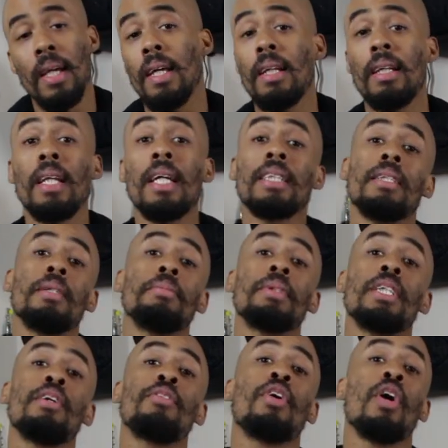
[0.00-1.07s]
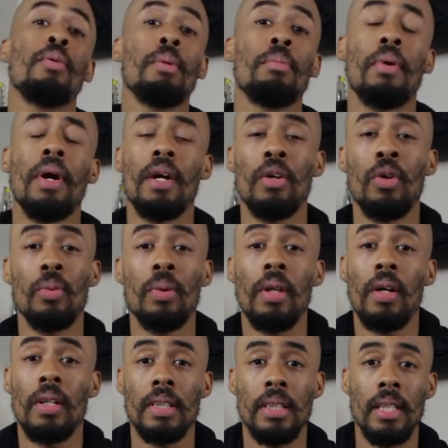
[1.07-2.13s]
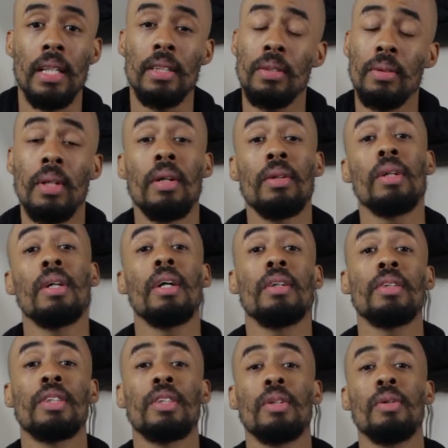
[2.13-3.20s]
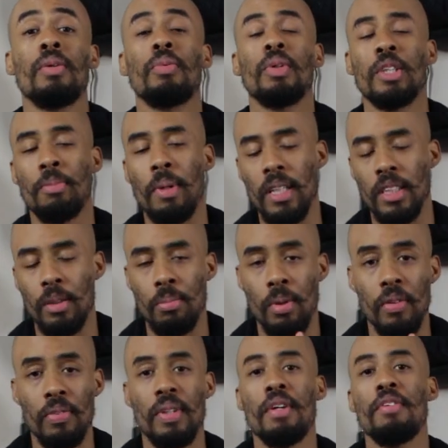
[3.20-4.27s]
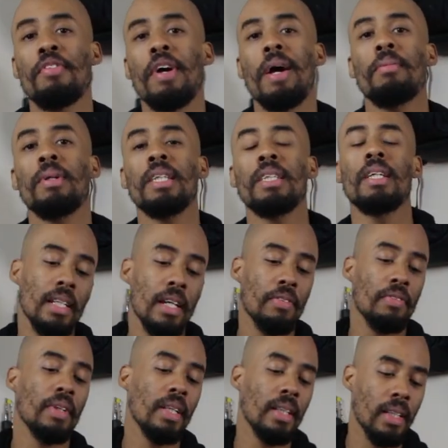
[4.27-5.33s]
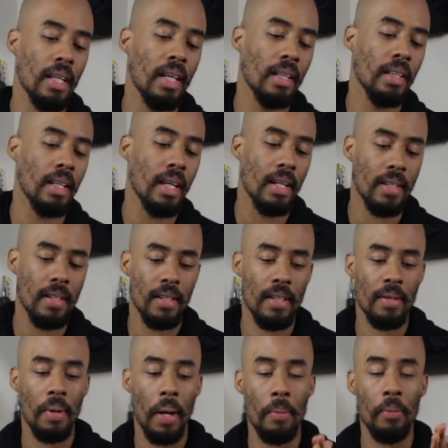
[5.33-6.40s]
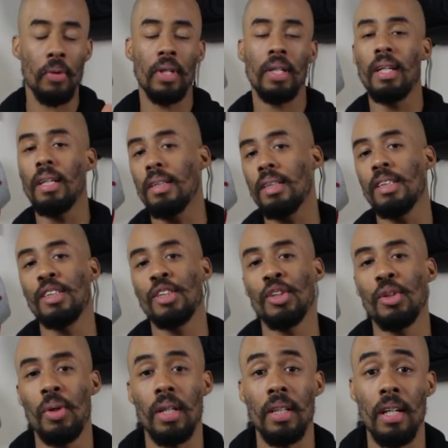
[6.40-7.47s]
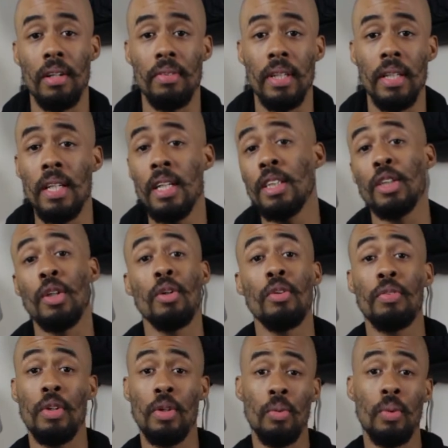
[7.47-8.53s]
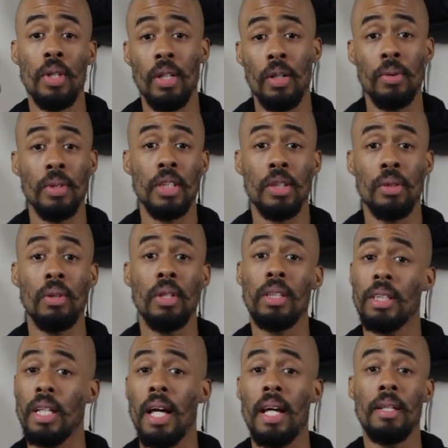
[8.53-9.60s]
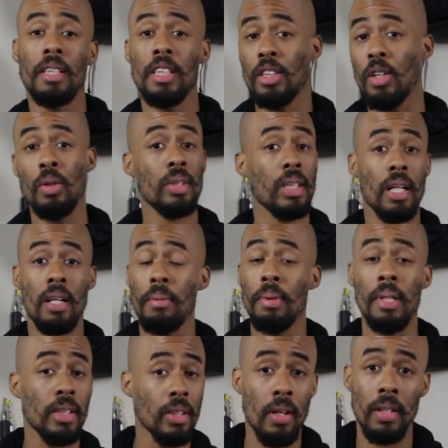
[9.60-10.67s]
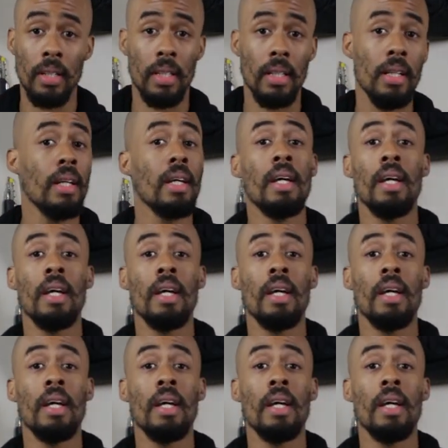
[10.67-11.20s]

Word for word: And the legend himself, Kobe Bryant, who we lost not too long ago. So respect to both of their families. Definitely think that uh, I'm gonna get this shoe, I love it. So if you wanna know what the shoe looks like, this whole time I've been talking,